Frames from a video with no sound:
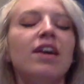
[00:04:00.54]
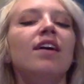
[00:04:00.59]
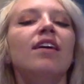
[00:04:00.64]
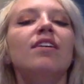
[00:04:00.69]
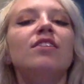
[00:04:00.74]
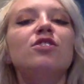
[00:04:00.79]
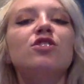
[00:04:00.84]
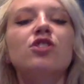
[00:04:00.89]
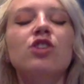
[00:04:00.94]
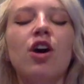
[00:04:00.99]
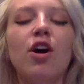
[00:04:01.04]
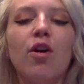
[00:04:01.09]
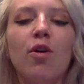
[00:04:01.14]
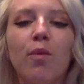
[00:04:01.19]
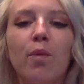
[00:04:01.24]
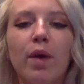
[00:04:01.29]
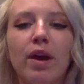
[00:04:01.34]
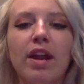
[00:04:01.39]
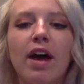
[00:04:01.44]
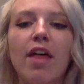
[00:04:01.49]
So
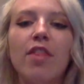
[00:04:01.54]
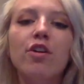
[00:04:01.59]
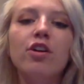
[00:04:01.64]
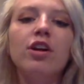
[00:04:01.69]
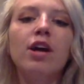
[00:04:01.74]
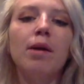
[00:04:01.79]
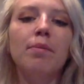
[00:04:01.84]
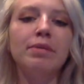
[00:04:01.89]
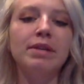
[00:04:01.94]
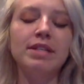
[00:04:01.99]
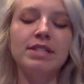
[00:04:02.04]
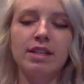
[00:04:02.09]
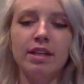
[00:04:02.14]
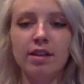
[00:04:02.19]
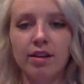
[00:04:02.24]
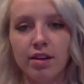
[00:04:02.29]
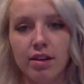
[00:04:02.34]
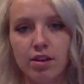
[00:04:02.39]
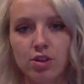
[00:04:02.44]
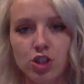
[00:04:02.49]
when other companies
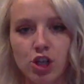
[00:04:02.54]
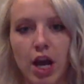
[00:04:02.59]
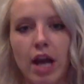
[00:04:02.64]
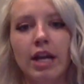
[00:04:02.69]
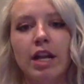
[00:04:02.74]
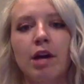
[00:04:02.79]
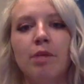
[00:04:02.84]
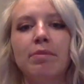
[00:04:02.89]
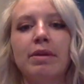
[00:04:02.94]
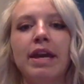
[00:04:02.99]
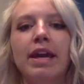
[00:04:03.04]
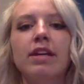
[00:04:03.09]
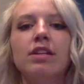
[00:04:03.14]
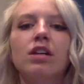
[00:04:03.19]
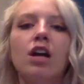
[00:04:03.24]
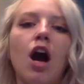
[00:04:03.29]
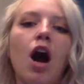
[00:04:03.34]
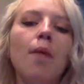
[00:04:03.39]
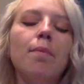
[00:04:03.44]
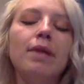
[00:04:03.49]
in China began to
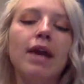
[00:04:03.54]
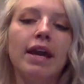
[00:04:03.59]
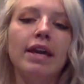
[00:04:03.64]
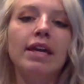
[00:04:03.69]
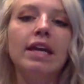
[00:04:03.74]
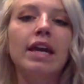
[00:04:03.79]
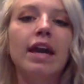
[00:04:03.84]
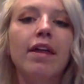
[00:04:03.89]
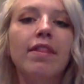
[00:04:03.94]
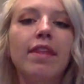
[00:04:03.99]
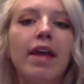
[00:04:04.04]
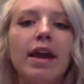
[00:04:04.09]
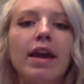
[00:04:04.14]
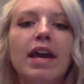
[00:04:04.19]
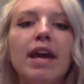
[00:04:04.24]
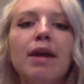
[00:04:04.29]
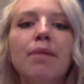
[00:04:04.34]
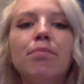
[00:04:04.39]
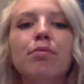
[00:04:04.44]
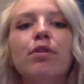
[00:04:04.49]
copy IKEA, they
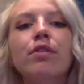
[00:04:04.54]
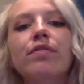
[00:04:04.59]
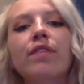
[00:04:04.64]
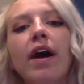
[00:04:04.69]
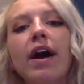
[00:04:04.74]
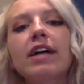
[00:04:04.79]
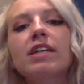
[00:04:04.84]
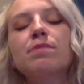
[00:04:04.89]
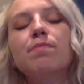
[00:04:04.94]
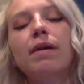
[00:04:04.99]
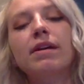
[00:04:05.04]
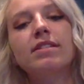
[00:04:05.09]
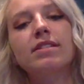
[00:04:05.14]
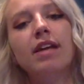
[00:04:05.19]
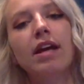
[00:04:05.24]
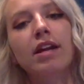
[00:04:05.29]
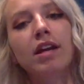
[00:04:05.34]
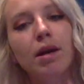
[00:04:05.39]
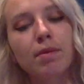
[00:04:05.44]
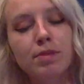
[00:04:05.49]
improvised by
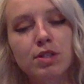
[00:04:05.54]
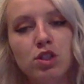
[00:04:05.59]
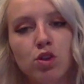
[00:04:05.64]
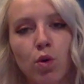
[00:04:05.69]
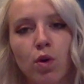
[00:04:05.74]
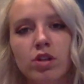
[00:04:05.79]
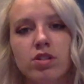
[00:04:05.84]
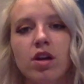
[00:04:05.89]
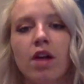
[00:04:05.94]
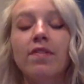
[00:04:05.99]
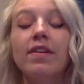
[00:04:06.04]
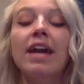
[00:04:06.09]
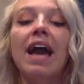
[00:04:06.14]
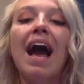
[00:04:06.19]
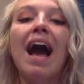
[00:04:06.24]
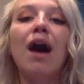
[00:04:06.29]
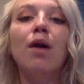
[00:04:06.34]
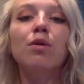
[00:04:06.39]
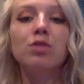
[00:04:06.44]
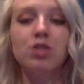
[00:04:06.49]
setting up stores on the
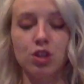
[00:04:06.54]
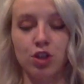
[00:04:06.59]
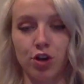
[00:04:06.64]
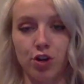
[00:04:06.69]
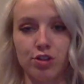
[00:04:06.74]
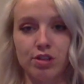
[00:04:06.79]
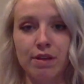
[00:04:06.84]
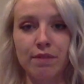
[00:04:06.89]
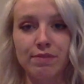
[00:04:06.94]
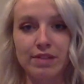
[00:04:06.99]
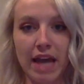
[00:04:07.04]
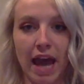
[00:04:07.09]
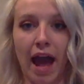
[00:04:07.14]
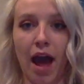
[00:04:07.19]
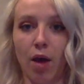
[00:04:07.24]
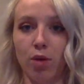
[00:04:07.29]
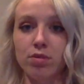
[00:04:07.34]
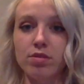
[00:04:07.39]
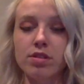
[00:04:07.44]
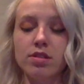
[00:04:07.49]
outskirts of
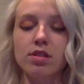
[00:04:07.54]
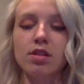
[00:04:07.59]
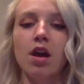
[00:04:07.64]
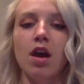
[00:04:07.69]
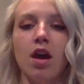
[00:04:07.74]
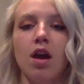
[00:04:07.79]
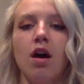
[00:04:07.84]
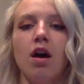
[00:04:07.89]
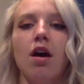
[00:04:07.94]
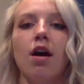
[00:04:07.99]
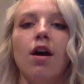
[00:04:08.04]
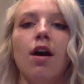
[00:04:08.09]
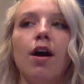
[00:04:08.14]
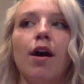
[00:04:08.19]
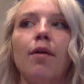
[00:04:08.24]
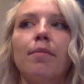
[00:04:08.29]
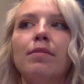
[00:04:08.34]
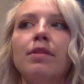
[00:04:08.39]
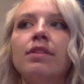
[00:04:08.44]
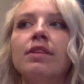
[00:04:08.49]
towns.
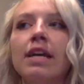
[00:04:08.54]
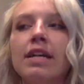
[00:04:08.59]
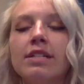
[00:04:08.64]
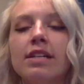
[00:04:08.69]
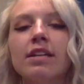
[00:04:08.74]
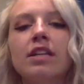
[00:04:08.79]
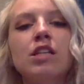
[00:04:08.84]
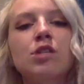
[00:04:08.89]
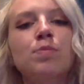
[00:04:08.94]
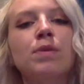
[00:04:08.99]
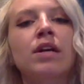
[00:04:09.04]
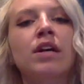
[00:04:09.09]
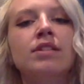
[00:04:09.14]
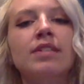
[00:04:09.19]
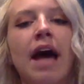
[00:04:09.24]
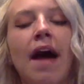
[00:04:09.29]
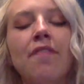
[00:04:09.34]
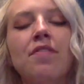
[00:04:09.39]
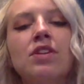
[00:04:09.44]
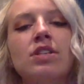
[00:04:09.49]
They did this because
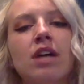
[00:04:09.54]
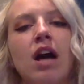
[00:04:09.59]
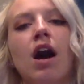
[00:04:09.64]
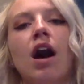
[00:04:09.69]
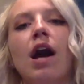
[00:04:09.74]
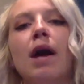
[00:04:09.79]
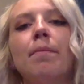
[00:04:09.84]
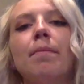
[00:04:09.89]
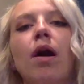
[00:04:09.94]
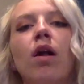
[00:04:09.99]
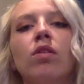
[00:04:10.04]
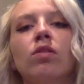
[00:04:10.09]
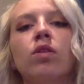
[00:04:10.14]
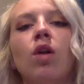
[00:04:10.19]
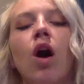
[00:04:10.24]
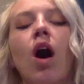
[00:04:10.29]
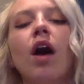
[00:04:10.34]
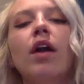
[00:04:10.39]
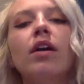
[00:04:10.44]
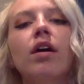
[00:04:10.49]
at the time, a
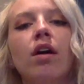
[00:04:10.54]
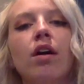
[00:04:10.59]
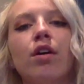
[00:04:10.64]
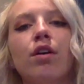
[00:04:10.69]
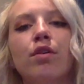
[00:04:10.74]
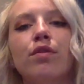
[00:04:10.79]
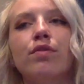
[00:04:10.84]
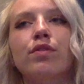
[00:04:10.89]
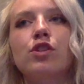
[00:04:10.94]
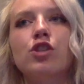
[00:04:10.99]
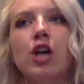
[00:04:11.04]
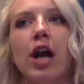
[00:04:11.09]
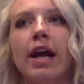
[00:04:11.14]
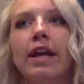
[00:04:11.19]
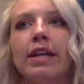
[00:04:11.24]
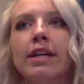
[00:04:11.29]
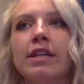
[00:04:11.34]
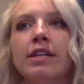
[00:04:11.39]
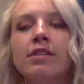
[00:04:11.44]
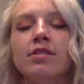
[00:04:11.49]
lot of
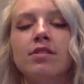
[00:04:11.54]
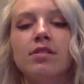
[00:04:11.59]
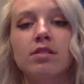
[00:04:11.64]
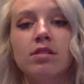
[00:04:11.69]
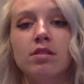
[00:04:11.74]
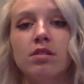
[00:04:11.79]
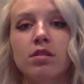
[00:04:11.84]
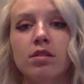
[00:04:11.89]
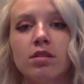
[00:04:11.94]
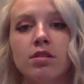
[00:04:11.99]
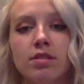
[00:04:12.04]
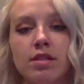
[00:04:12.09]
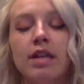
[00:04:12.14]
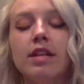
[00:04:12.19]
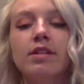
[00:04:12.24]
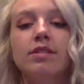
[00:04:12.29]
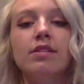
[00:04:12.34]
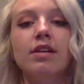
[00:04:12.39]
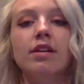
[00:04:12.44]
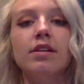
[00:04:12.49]
Chinese
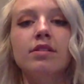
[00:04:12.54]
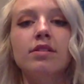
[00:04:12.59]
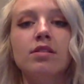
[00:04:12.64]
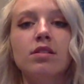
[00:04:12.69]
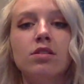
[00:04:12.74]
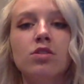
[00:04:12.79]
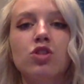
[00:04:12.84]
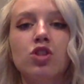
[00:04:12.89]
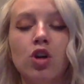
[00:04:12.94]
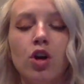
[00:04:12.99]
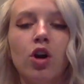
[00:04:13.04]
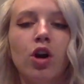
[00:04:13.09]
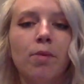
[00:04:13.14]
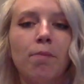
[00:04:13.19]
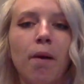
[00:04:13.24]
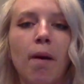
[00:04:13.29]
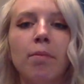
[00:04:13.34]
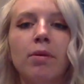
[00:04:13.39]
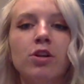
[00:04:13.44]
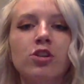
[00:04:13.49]
citizens took
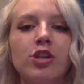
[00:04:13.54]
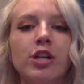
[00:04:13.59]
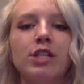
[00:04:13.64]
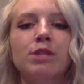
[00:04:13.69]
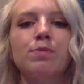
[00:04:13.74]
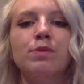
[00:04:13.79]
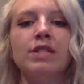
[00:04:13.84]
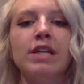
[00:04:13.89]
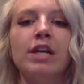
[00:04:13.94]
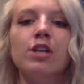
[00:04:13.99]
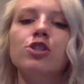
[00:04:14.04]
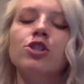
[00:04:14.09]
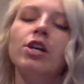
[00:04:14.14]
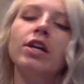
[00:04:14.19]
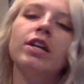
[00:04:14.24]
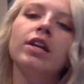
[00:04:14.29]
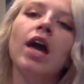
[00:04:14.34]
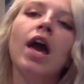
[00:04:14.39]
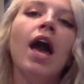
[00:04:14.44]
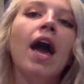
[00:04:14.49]
public
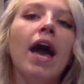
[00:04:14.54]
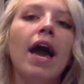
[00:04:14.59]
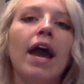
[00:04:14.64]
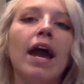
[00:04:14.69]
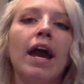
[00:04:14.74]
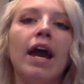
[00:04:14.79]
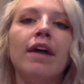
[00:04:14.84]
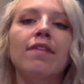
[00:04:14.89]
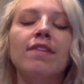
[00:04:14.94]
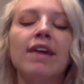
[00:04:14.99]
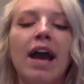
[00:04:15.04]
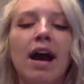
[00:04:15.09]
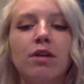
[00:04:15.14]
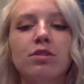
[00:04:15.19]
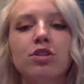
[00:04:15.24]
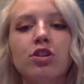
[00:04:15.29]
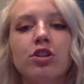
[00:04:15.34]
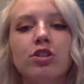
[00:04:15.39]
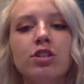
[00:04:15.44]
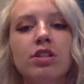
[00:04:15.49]
transportation, and the
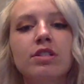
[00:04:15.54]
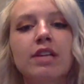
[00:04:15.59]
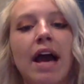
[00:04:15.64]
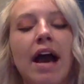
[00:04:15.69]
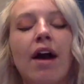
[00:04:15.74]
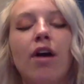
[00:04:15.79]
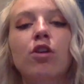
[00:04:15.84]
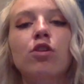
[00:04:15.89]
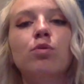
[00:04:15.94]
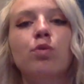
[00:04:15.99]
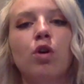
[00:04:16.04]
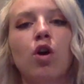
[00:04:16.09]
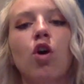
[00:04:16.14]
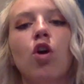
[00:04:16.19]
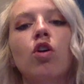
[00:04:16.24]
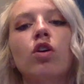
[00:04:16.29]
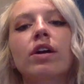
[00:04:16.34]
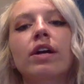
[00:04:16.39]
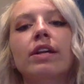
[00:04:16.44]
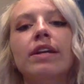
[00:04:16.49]
outskirts of town were
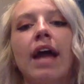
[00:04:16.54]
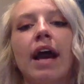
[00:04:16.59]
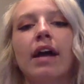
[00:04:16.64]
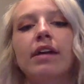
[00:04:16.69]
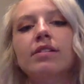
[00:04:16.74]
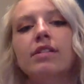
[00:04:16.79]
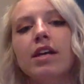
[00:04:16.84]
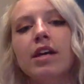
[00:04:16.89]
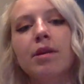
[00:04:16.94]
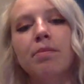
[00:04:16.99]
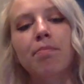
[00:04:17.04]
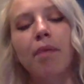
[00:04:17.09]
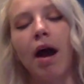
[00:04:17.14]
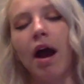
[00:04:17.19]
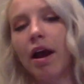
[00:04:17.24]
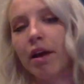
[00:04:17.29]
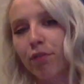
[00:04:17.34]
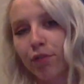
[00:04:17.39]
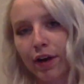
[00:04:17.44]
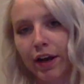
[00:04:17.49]
all connected
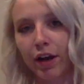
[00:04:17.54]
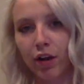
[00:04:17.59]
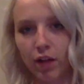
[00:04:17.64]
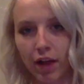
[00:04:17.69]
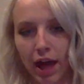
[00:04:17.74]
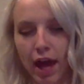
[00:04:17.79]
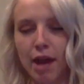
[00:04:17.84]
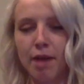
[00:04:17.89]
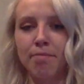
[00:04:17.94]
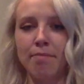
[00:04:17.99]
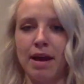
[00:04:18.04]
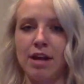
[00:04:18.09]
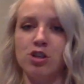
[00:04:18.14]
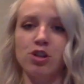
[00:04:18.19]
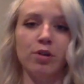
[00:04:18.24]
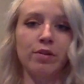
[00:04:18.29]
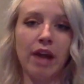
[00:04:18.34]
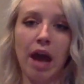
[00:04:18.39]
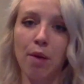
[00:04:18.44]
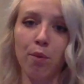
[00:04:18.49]
by rail and
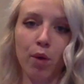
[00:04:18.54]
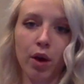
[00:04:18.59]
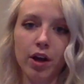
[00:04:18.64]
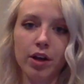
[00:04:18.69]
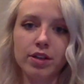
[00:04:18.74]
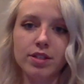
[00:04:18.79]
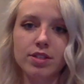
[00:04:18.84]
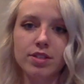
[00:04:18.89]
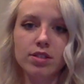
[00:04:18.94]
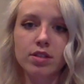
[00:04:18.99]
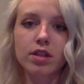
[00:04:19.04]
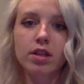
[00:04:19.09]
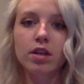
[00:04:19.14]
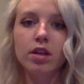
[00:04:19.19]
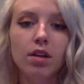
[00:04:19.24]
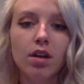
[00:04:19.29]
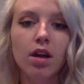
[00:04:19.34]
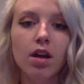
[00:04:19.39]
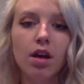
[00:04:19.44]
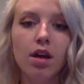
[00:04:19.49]
metro networks.
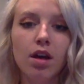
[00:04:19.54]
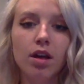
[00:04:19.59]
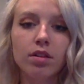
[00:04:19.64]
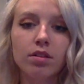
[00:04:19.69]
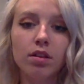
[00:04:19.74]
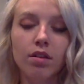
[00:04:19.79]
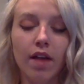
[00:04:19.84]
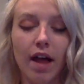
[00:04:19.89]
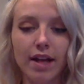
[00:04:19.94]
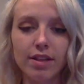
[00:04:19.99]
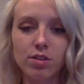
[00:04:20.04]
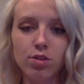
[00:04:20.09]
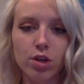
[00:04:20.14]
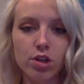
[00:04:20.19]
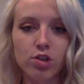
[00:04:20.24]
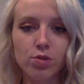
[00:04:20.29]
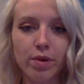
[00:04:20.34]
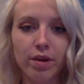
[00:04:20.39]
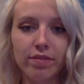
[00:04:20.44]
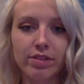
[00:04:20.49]
The last
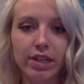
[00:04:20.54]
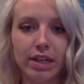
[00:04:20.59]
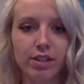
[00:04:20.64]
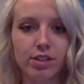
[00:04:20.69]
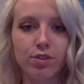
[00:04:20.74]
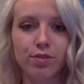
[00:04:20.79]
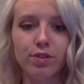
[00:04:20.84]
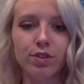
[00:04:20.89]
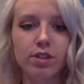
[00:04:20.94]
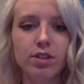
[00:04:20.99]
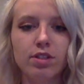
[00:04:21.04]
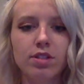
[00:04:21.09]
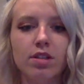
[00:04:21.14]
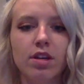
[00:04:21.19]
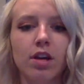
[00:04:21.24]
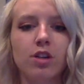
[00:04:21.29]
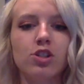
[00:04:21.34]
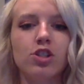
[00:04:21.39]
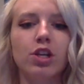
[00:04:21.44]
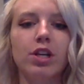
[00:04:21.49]
question we have to answer for the
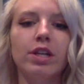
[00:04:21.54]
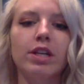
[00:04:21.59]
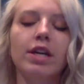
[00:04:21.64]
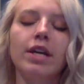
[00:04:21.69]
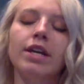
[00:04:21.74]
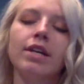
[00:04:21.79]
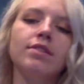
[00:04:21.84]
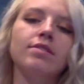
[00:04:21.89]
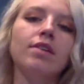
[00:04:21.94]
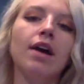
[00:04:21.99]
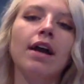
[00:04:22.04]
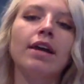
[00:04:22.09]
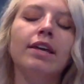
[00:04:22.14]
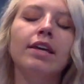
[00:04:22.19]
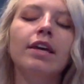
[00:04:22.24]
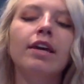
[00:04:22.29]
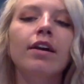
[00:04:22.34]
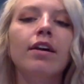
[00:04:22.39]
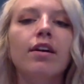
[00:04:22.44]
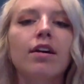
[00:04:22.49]
discussion is
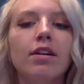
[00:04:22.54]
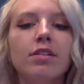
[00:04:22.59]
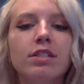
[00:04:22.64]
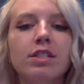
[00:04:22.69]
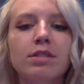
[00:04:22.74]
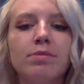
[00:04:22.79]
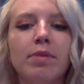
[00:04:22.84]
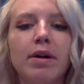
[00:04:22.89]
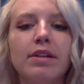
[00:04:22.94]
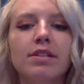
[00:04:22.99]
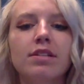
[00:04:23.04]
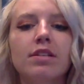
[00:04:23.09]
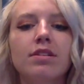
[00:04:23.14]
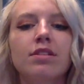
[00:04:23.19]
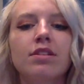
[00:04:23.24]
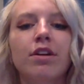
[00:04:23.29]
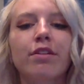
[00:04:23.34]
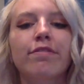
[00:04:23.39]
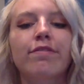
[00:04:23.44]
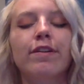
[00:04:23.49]
IKEA customizes
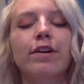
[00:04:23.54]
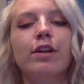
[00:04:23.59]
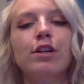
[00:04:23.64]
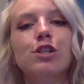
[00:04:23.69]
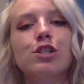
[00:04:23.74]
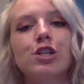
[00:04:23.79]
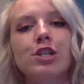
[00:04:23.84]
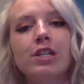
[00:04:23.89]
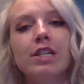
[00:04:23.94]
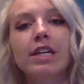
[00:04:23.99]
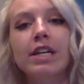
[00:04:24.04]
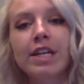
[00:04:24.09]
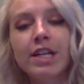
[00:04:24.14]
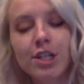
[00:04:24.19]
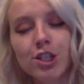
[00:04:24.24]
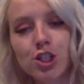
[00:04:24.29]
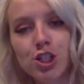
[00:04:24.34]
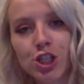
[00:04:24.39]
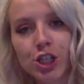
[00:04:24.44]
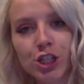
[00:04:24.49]
their furniture to
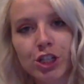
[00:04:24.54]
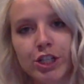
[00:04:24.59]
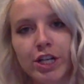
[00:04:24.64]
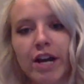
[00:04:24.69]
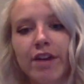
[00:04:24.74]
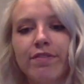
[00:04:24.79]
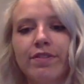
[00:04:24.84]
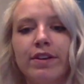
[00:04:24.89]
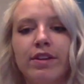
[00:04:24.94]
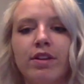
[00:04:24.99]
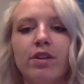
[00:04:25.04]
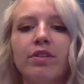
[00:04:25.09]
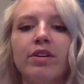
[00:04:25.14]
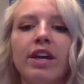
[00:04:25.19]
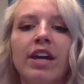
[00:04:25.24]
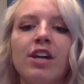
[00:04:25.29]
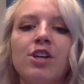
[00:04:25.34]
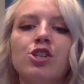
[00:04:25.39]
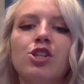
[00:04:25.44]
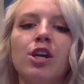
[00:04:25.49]
each geographic
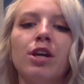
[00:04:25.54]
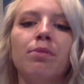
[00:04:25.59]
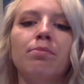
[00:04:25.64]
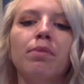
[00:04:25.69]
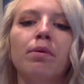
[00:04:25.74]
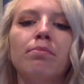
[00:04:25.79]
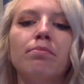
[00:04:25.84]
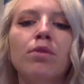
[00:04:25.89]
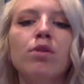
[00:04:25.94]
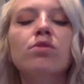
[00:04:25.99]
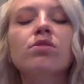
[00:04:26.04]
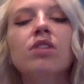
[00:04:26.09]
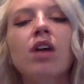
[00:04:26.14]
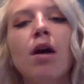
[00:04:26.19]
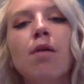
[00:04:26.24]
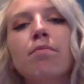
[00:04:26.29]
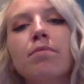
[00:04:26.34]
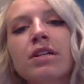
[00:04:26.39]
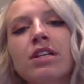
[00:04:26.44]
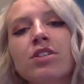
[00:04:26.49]
location, but most
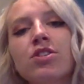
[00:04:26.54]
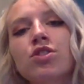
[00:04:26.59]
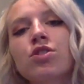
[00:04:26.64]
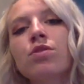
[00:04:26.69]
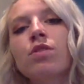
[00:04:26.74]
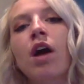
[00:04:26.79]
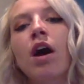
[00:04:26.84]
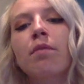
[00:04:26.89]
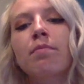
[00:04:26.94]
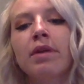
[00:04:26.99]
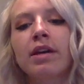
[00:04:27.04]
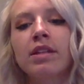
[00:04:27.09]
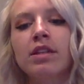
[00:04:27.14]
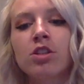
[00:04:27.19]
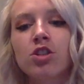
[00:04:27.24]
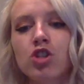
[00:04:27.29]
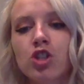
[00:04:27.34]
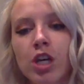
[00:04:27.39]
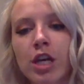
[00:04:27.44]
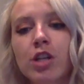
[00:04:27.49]
companies do not make
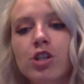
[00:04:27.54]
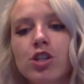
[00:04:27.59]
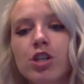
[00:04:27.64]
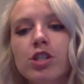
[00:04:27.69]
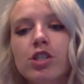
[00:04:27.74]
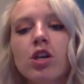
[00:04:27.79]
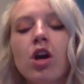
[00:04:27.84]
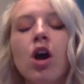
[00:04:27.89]
these changes.